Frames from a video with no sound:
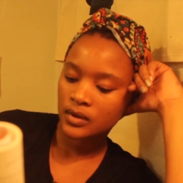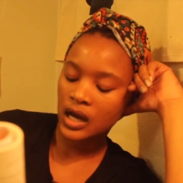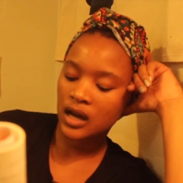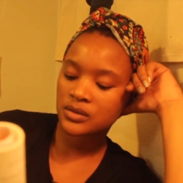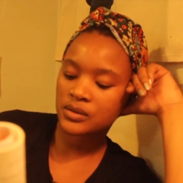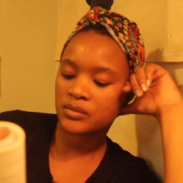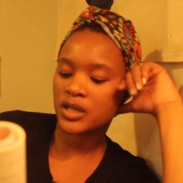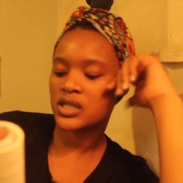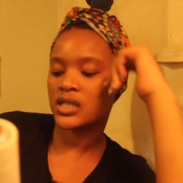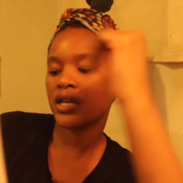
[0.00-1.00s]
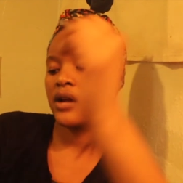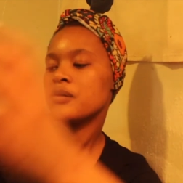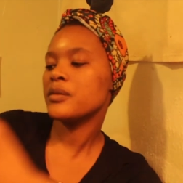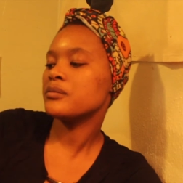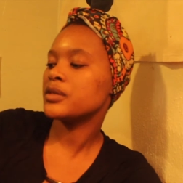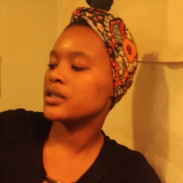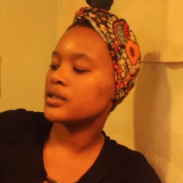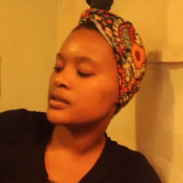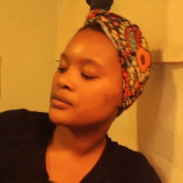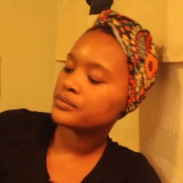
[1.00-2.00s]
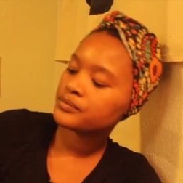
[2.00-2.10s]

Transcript: The house was much as I remembered it.